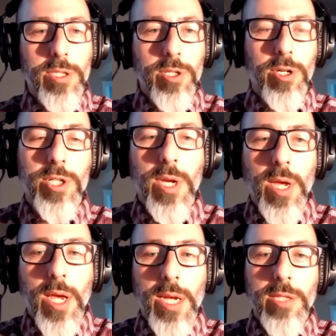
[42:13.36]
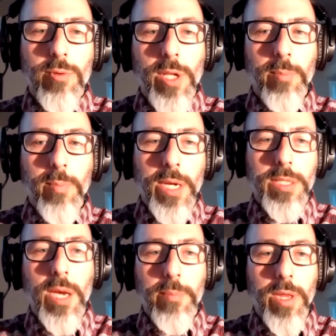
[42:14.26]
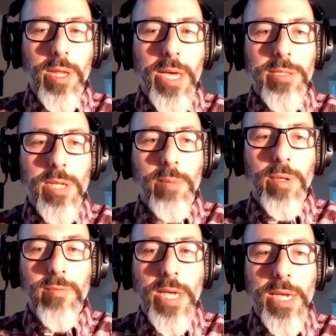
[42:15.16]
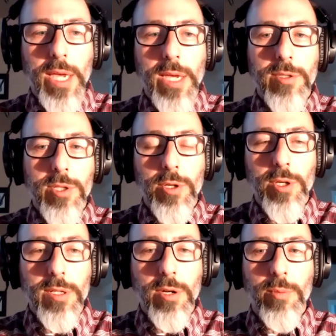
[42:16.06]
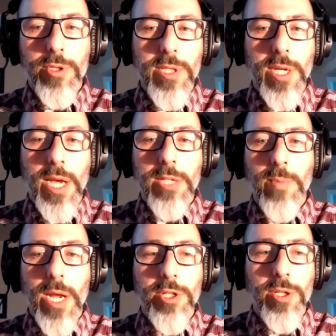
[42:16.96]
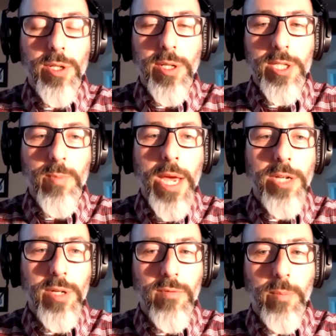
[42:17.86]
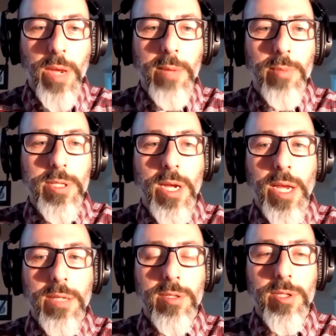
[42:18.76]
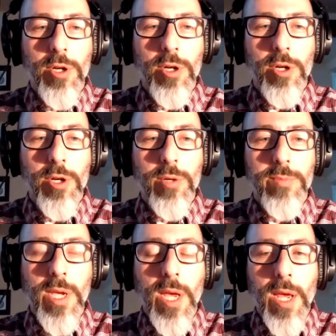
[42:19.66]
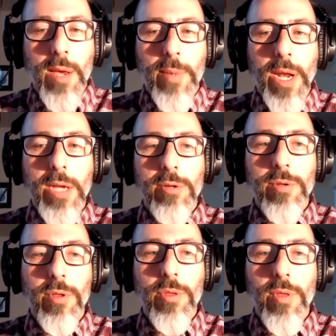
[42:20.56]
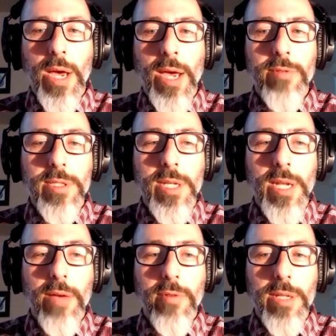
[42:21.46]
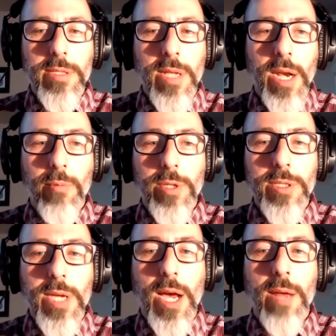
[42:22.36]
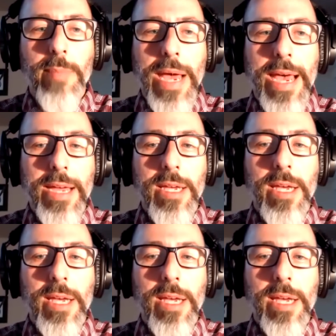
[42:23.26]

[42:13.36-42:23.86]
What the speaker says: and it's really picked up in the last couple of decades. So you can almost see an exponential expansion of the papers on exosomes. But I haven't seen evidence that anyone's gone back